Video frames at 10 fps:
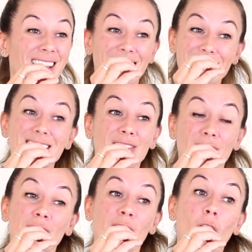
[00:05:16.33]
This is a
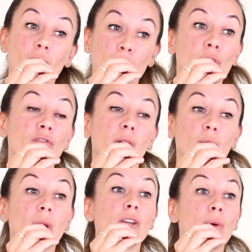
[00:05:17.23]
very hard movement
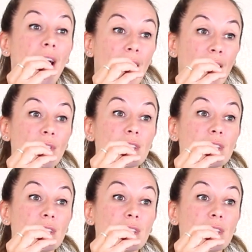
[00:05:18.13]
when you have